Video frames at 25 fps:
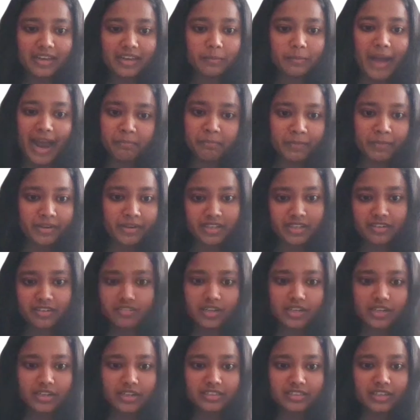badminton
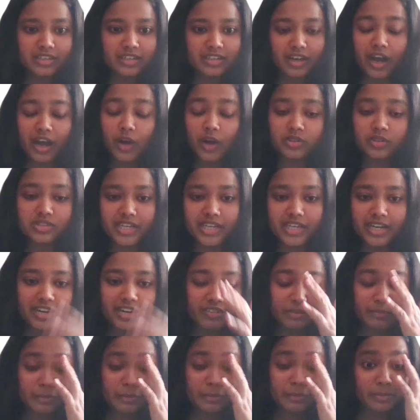outside
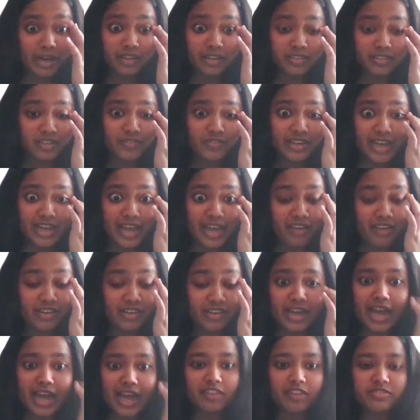with my brother when I
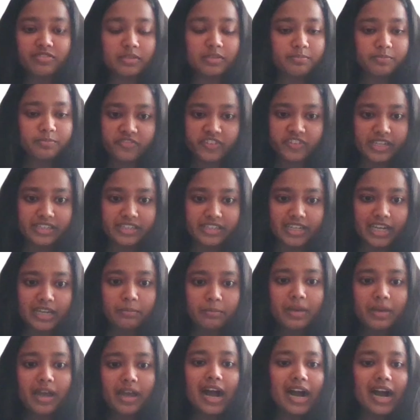have some free
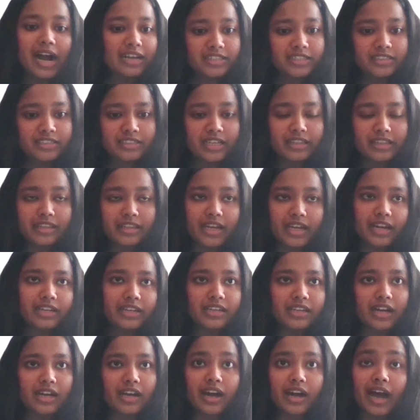time. Other than
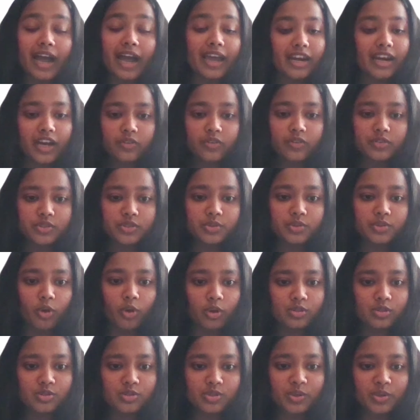that, I love to
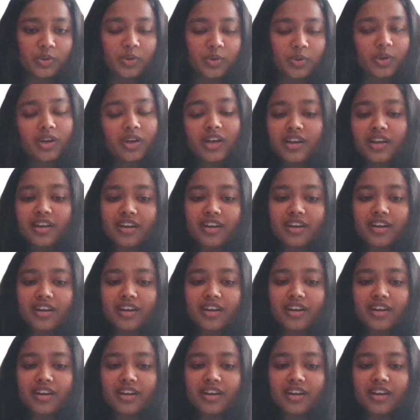also
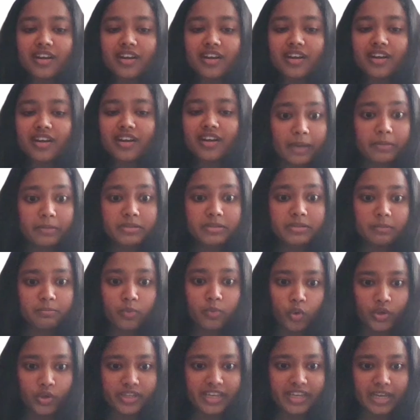play some
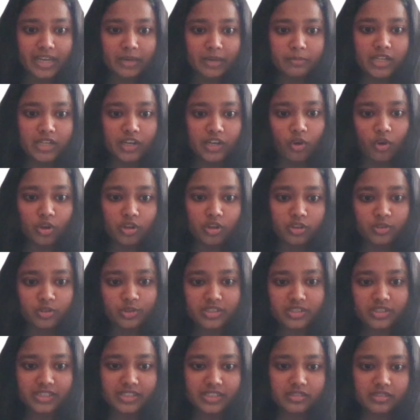board games and all
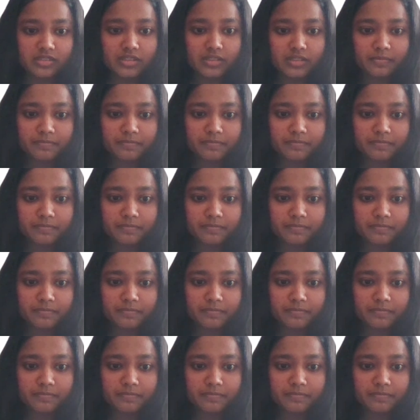those things.